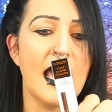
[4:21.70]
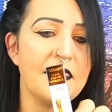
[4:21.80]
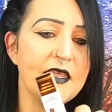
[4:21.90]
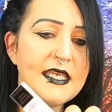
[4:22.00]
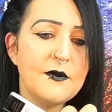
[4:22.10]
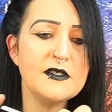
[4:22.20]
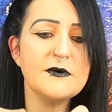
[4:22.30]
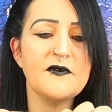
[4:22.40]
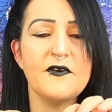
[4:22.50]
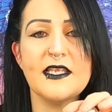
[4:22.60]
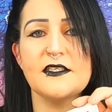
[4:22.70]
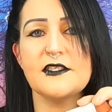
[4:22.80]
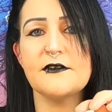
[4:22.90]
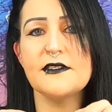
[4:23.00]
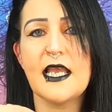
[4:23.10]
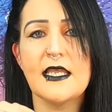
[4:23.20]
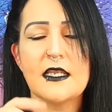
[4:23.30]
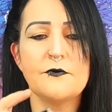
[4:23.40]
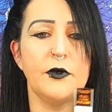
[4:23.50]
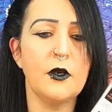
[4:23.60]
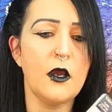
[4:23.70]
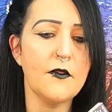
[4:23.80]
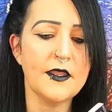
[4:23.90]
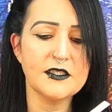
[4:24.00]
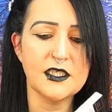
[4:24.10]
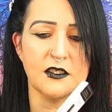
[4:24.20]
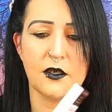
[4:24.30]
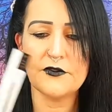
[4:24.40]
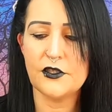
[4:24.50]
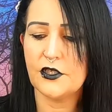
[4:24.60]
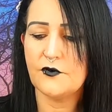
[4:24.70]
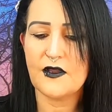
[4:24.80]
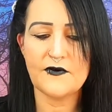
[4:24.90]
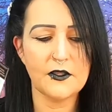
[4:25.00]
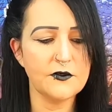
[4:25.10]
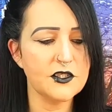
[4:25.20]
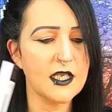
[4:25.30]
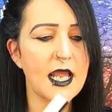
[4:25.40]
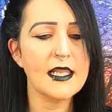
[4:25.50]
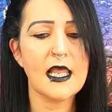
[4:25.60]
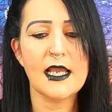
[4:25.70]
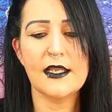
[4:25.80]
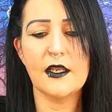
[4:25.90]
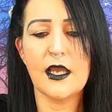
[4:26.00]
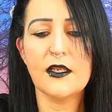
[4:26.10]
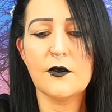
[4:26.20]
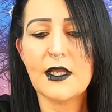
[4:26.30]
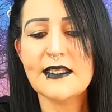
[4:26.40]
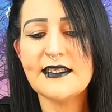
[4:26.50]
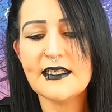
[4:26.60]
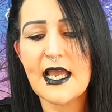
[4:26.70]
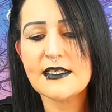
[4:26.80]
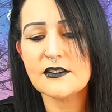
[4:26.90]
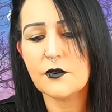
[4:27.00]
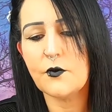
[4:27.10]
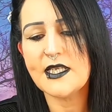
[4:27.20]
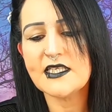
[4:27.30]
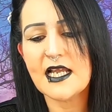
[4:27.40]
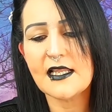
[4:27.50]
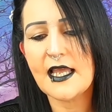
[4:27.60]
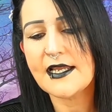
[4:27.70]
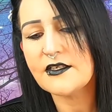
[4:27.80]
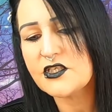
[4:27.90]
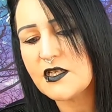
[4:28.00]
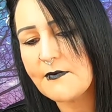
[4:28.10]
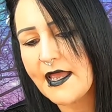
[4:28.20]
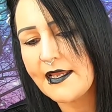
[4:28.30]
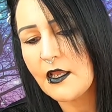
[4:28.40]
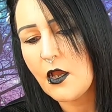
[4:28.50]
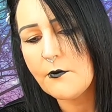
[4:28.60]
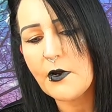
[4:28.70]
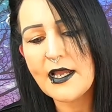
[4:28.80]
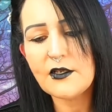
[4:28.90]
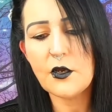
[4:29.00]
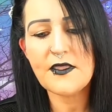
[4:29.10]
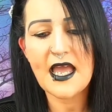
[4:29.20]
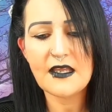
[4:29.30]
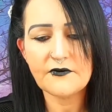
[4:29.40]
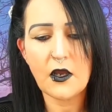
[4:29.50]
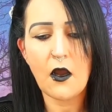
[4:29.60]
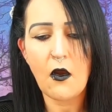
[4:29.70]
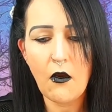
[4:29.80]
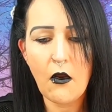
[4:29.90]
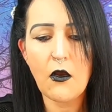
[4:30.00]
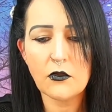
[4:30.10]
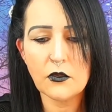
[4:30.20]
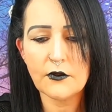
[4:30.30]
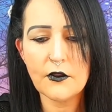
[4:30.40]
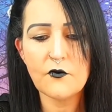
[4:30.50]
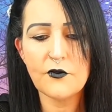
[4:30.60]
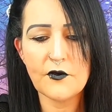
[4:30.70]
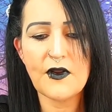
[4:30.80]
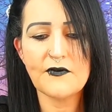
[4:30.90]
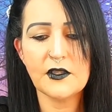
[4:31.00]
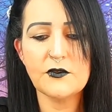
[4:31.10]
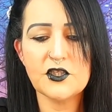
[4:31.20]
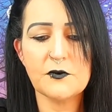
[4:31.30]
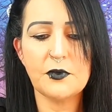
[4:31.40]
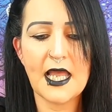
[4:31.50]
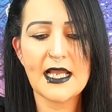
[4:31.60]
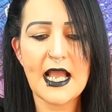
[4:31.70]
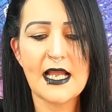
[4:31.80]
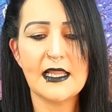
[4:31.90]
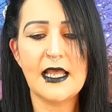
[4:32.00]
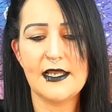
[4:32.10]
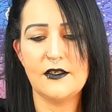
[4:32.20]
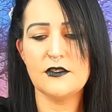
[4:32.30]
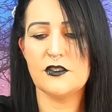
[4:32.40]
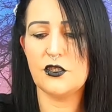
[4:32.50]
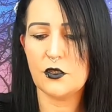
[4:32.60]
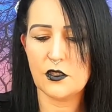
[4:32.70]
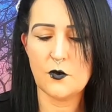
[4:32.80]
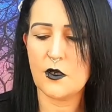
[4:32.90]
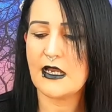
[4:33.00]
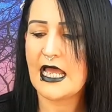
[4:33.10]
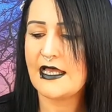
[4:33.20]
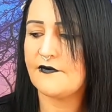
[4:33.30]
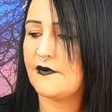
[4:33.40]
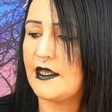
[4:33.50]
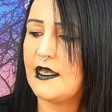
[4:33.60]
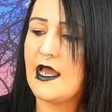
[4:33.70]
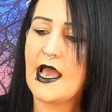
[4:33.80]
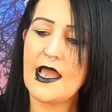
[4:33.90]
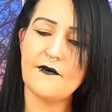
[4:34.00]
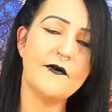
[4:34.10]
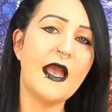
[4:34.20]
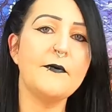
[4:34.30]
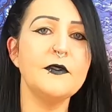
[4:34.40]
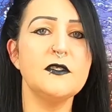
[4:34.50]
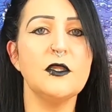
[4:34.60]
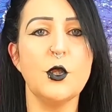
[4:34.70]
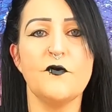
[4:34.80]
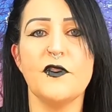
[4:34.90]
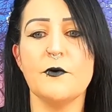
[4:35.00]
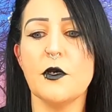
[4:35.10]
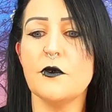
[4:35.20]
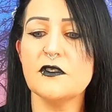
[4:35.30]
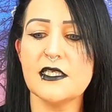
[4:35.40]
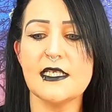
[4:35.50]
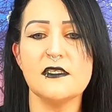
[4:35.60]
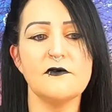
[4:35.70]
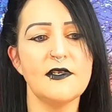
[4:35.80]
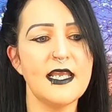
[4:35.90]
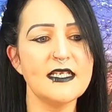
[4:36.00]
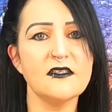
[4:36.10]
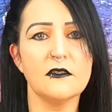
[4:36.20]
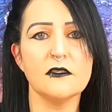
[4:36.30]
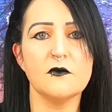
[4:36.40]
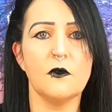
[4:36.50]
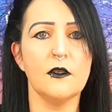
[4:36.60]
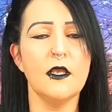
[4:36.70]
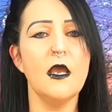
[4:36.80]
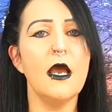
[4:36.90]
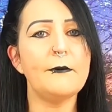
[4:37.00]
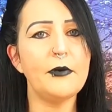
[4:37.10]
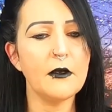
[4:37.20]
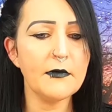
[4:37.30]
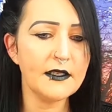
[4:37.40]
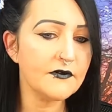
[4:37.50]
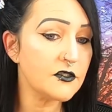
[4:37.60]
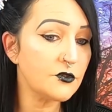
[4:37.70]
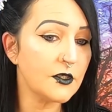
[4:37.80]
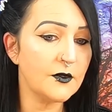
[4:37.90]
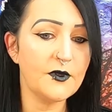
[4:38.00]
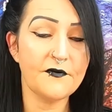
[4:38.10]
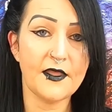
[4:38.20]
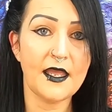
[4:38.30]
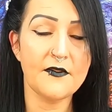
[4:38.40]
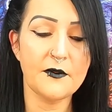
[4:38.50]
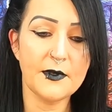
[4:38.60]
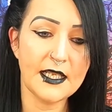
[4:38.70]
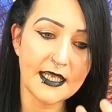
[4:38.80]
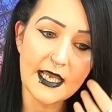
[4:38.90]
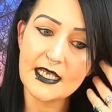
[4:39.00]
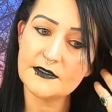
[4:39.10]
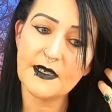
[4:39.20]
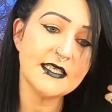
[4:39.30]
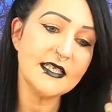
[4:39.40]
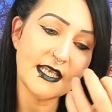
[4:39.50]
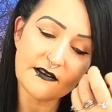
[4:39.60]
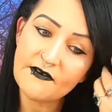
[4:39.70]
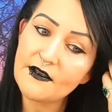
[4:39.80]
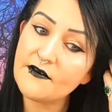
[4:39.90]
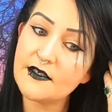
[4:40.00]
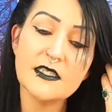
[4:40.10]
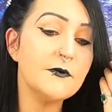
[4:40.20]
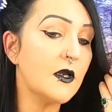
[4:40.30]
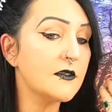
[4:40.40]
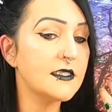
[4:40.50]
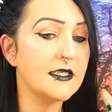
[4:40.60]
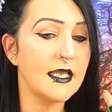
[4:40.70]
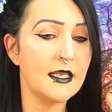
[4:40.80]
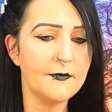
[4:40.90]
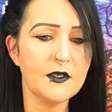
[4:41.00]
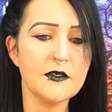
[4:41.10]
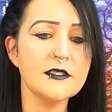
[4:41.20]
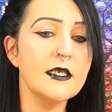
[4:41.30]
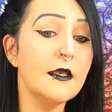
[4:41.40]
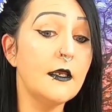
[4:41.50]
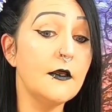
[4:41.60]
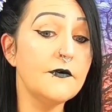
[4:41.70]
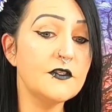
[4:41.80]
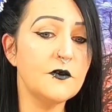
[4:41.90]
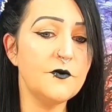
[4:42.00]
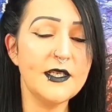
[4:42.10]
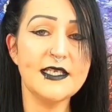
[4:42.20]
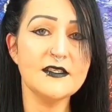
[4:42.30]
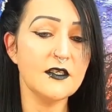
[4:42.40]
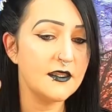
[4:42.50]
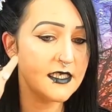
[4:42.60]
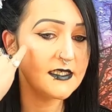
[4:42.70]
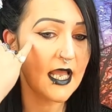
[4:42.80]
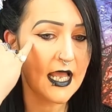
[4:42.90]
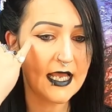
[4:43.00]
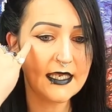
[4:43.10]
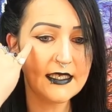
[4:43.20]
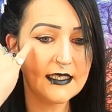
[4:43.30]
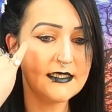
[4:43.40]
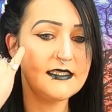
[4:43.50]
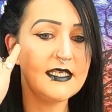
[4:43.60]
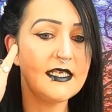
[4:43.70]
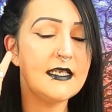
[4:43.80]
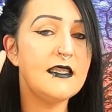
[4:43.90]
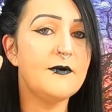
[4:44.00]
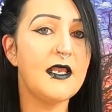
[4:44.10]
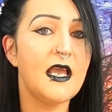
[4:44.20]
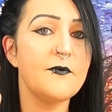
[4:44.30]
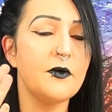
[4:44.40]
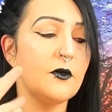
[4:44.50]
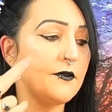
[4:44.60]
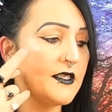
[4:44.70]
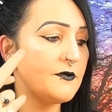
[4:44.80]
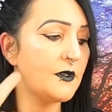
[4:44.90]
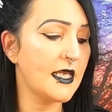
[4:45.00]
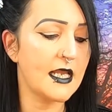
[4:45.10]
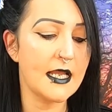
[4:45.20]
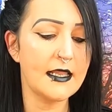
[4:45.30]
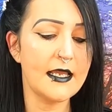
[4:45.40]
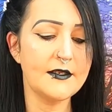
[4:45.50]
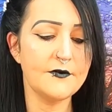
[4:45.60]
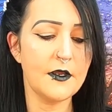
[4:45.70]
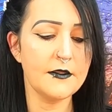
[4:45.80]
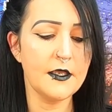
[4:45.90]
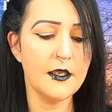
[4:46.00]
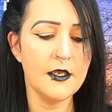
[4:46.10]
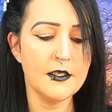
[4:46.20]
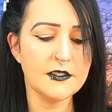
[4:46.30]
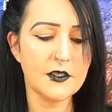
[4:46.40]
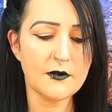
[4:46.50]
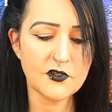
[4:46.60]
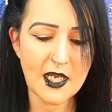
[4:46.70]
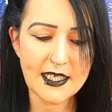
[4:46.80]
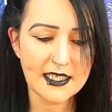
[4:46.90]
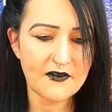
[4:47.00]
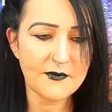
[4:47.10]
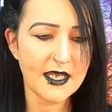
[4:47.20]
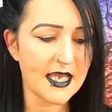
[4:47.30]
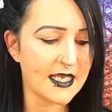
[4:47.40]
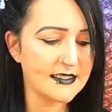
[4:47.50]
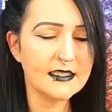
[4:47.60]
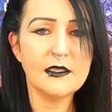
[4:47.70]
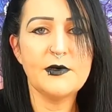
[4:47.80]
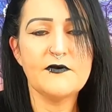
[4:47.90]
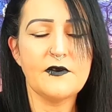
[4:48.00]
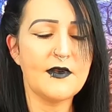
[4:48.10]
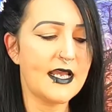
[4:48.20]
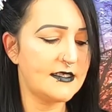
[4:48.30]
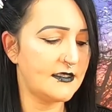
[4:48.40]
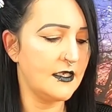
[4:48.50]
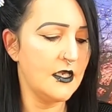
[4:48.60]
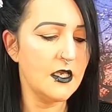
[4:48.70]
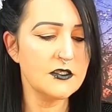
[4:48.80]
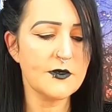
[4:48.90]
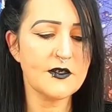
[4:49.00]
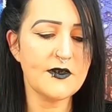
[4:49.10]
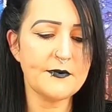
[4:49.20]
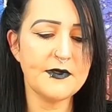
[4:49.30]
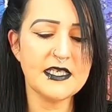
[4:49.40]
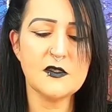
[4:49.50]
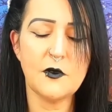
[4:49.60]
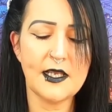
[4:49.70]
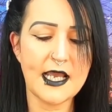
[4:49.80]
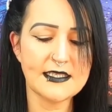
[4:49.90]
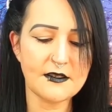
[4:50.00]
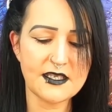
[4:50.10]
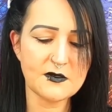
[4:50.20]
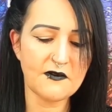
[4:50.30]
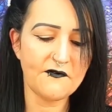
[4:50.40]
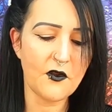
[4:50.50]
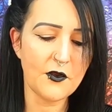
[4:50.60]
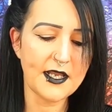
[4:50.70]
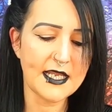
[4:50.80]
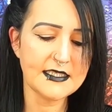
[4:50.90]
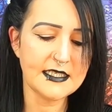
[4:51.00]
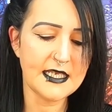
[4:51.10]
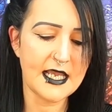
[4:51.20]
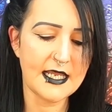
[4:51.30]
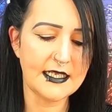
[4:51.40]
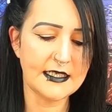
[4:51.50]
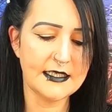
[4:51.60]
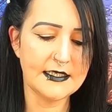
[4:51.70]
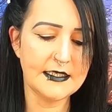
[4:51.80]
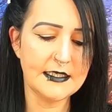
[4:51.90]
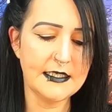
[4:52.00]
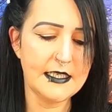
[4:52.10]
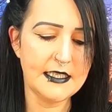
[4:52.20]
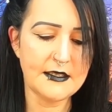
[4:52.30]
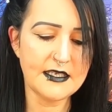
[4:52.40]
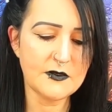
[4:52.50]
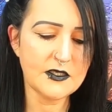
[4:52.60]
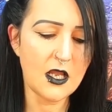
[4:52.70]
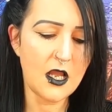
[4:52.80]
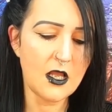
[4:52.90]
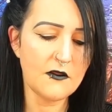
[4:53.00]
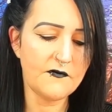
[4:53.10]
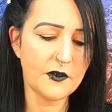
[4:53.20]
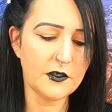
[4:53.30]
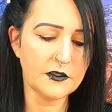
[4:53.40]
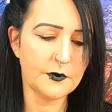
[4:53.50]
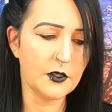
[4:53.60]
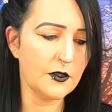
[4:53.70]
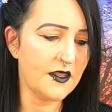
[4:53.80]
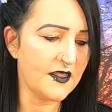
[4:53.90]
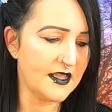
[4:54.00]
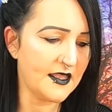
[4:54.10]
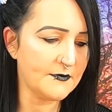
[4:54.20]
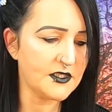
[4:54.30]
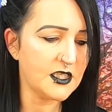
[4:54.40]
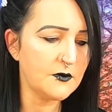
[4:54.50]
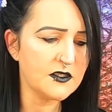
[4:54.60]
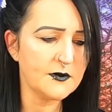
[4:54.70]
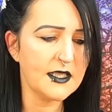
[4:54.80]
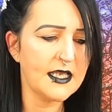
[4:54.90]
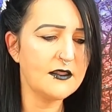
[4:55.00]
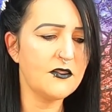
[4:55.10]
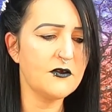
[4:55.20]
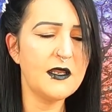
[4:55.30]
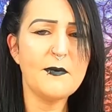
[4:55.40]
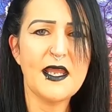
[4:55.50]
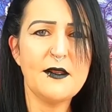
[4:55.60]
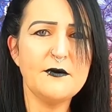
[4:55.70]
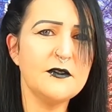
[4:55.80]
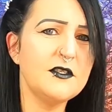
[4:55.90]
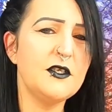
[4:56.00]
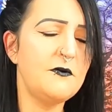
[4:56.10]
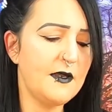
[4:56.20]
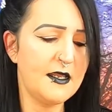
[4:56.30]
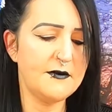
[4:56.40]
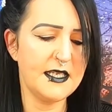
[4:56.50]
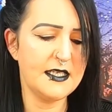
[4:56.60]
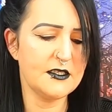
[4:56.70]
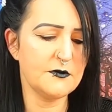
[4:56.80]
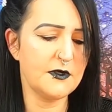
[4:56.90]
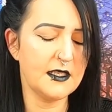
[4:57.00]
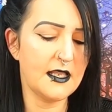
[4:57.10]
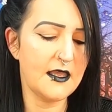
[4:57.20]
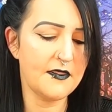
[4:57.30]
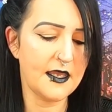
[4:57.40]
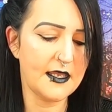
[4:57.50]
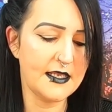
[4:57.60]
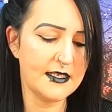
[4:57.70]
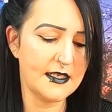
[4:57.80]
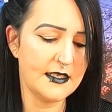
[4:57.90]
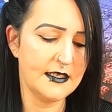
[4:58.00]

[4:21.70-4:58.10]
I think it was my friend Suzanne had put on that she'd got the new Revolution eyeliner. I know I didn't ask her which eyeliner she meant, but I know that I've got all the Revolution black eyeliners. And the only one I've happened to love the most is the Renaissance one. But I'm even struggling with that at the minute, guys. My tick's very, very small today because for some reason this eye is stinging the minute I put this black eyeliner on. So I'm trying to give my eyes a little bit of a rest. So I grabbed this one, guys. Now this was $4.99. Now this was all affordable. I think them two were something like £3 and £2 each, something like that.